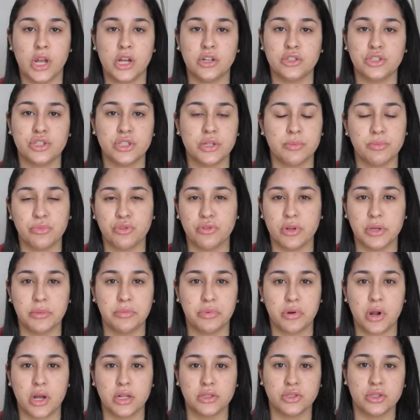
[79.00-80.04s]
shimmery
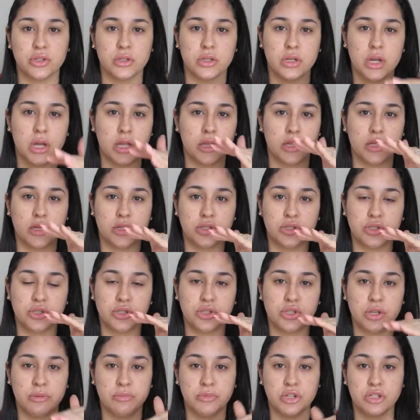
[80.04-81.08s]
bronzer and the
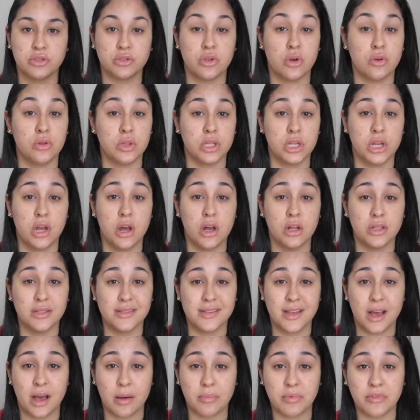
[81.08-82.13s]
shimmer's only on
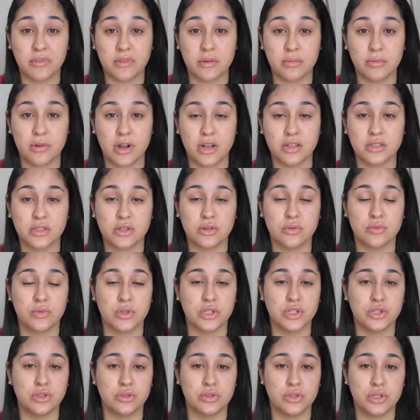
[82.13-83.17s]
top of the bronzer,
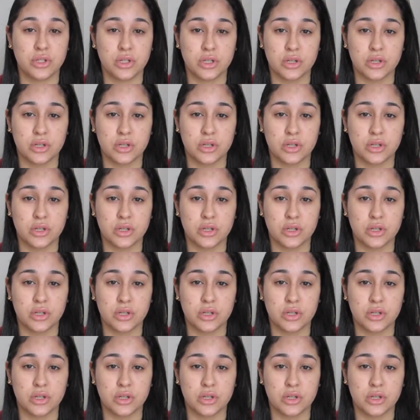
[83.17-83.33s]
once you